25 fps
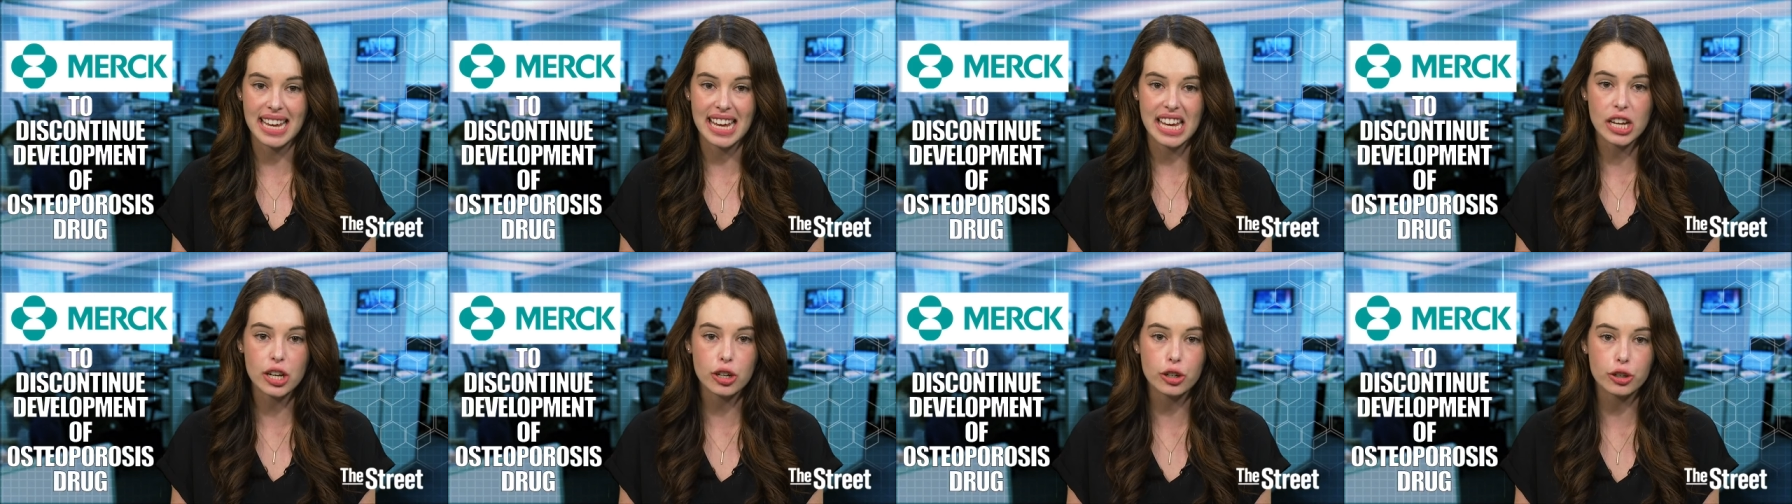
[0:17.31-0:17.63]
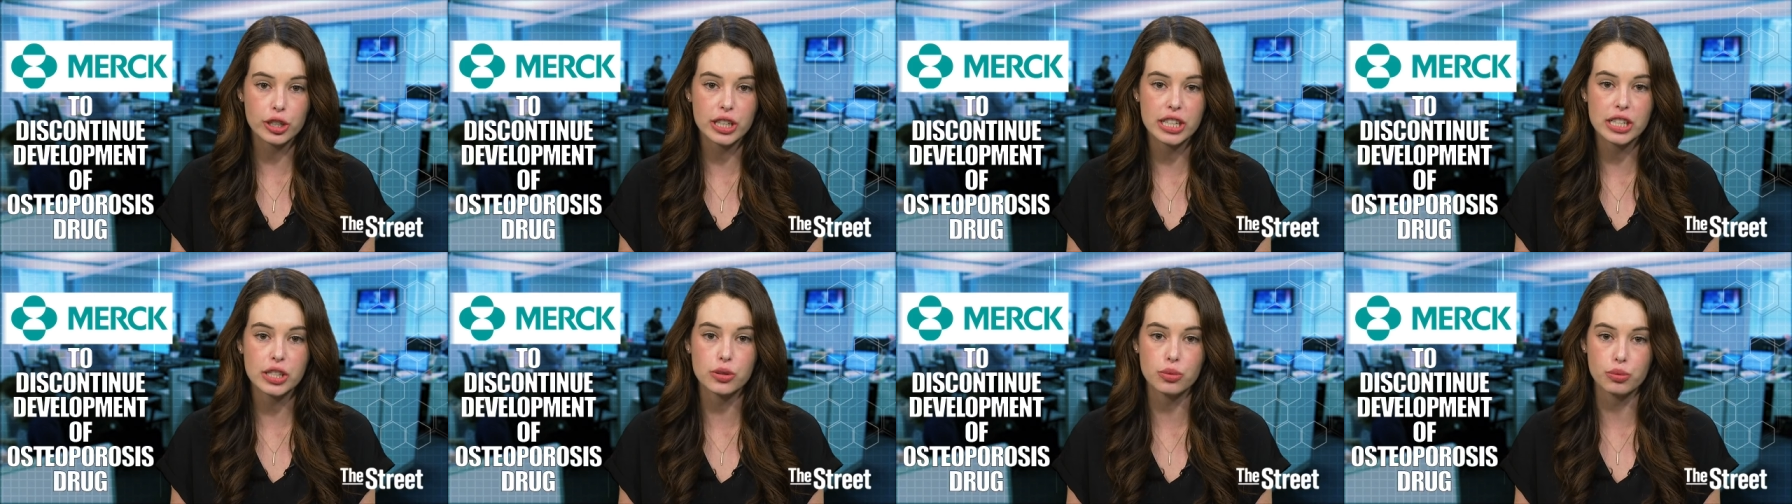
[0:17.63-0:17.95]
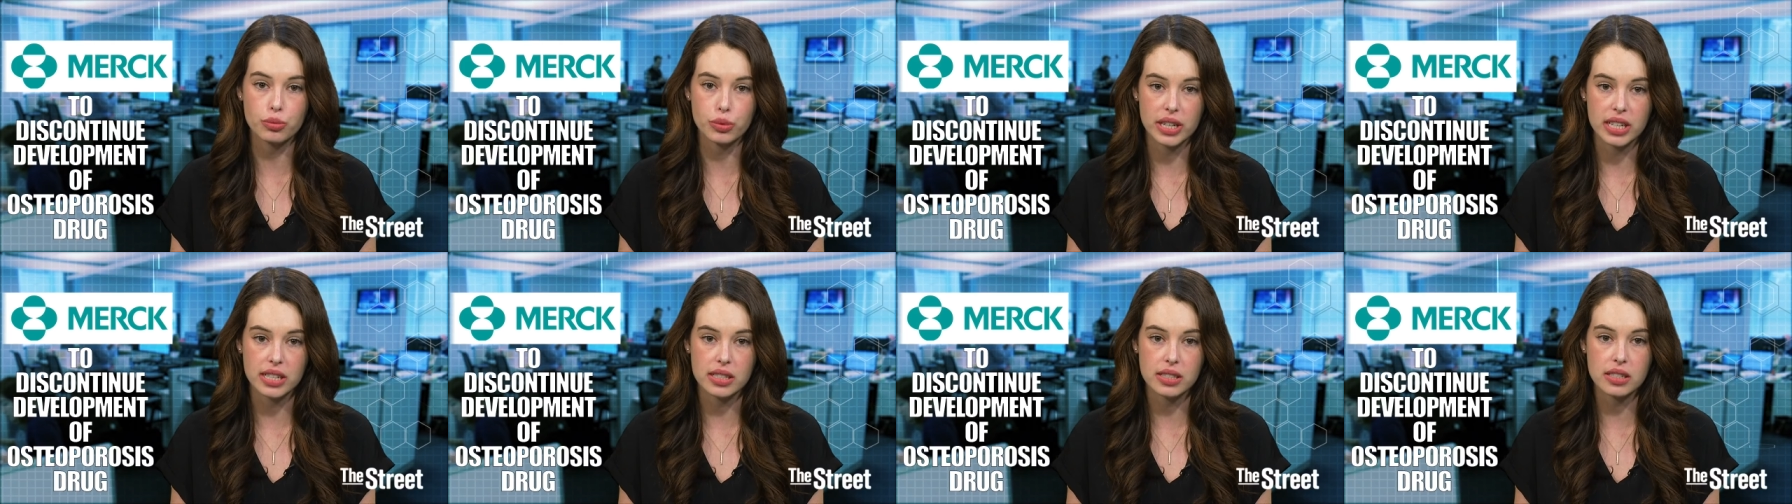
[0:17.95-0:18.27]
increased
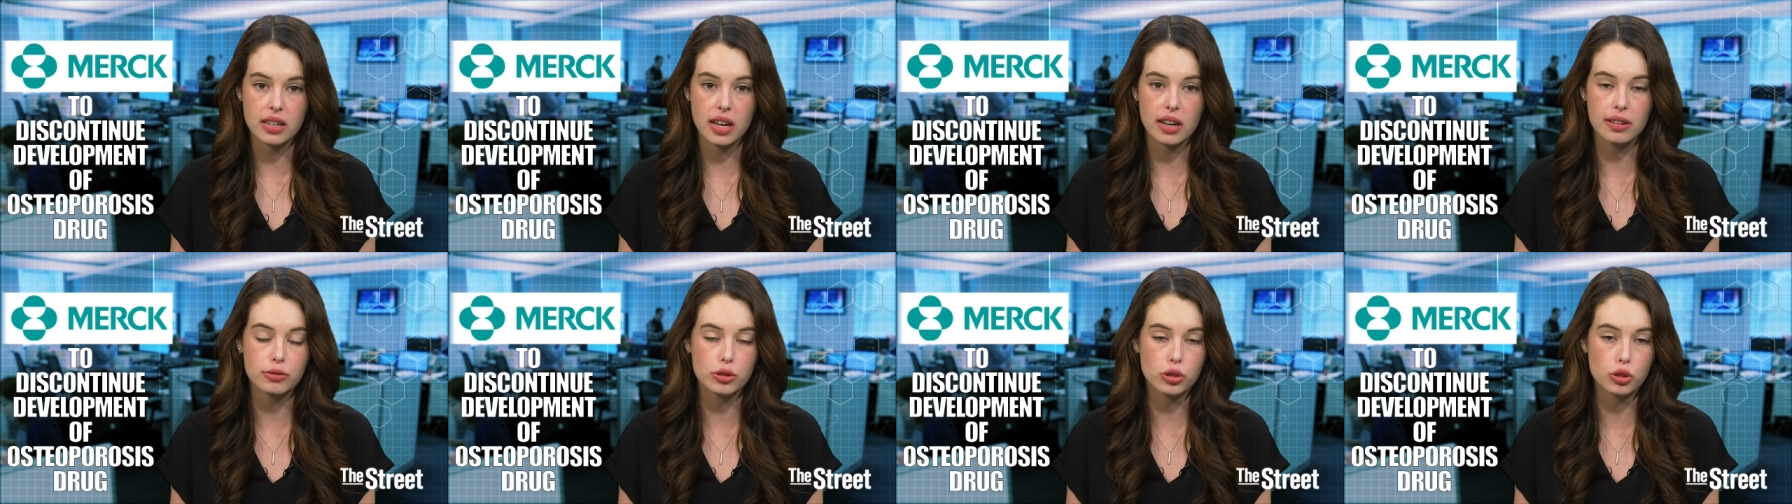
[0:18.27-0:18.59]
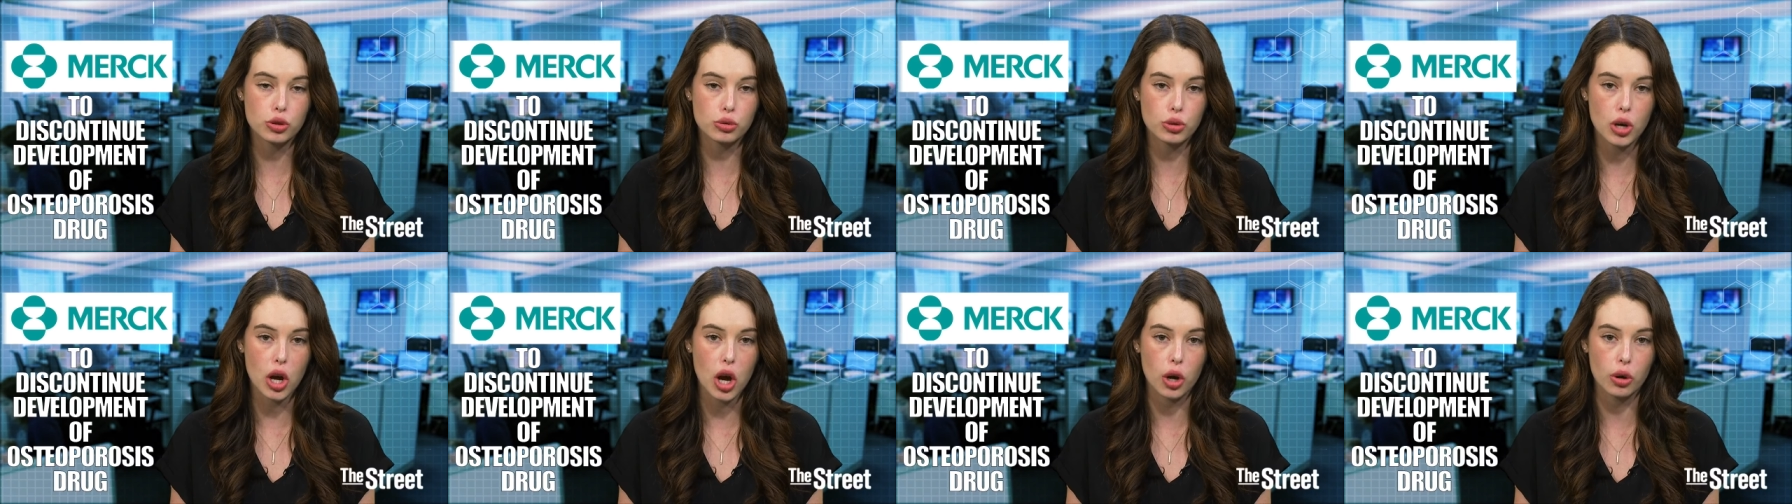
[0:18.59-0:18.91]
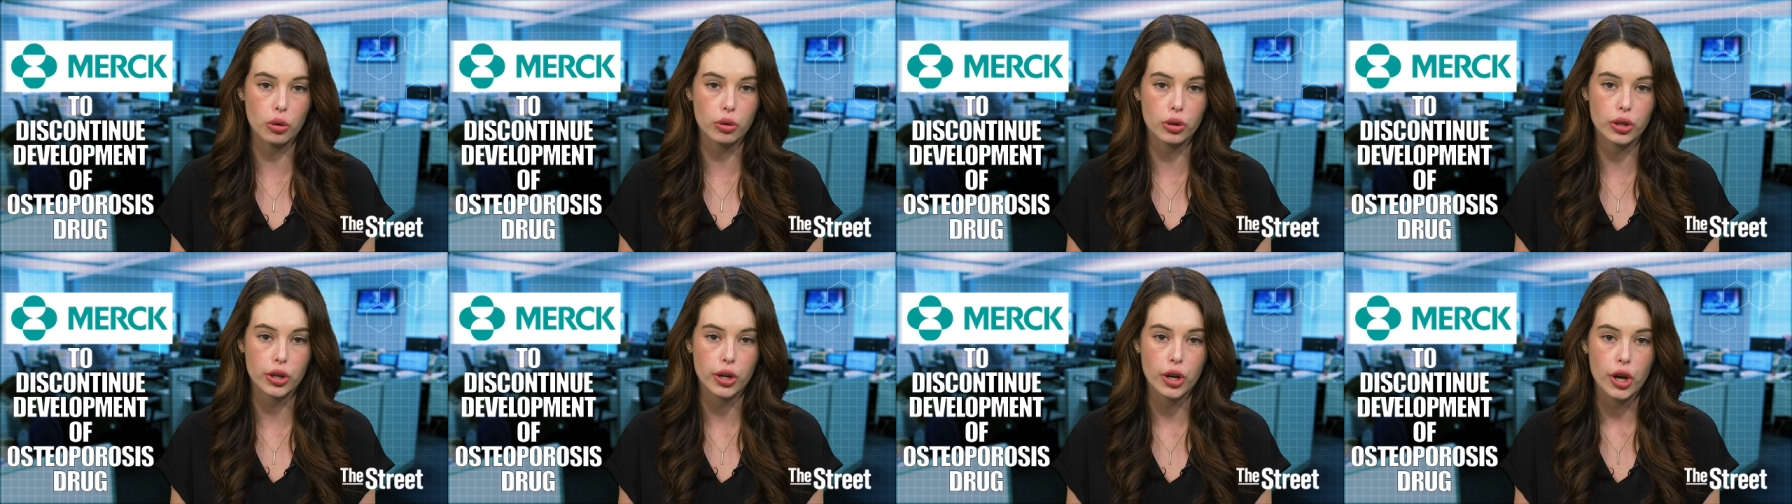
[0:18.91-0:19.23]
risk of
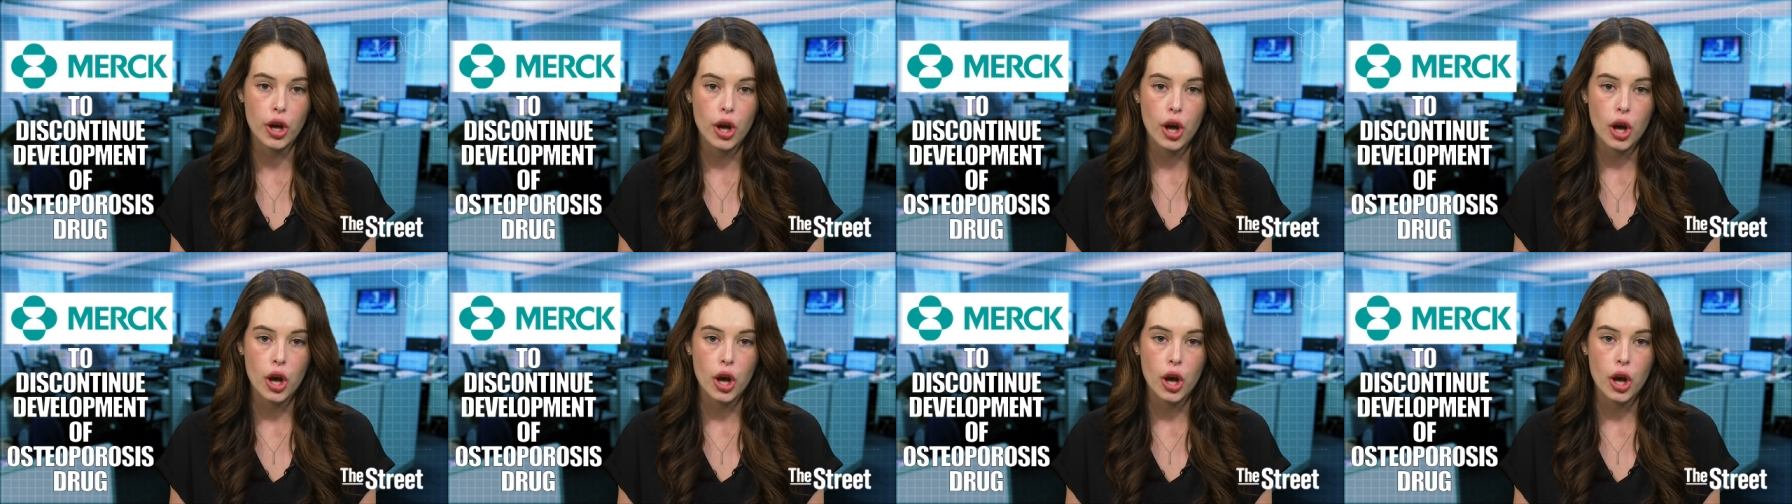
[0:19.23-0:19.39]
stroke.